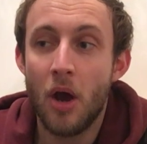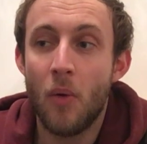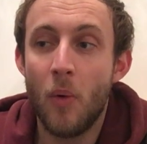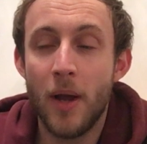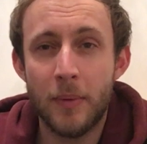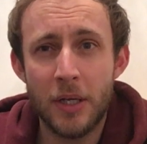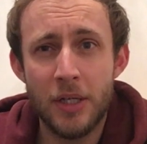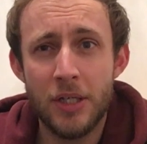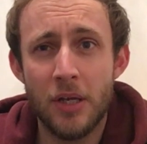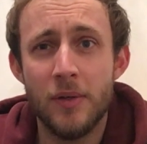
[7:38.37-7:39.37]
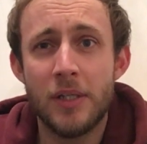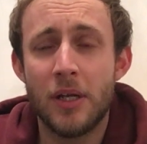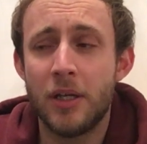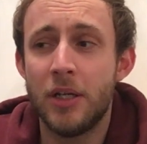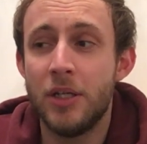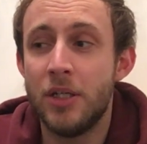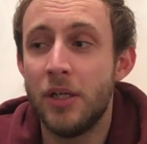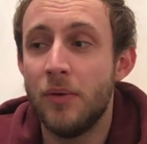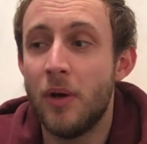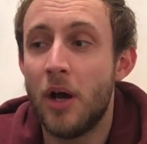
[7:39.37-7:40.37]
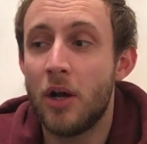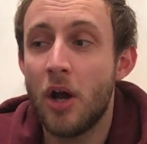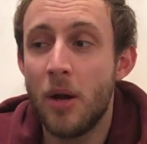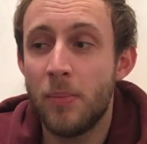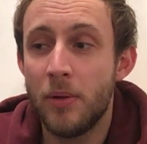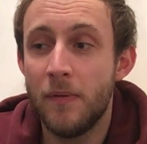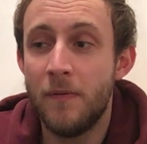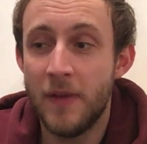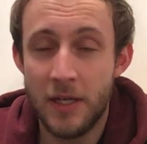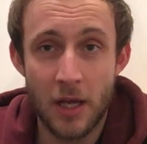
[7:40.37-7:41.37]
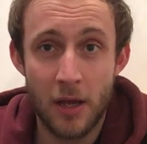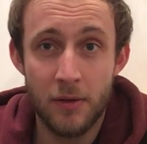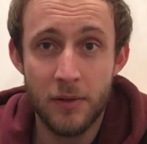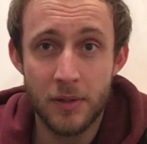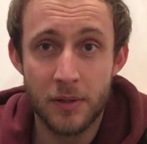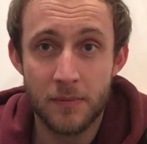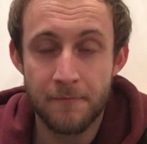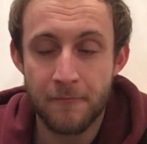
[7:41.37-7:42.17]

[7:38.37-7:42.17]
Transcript: what I'm going to do is I'm going to do a couple of videos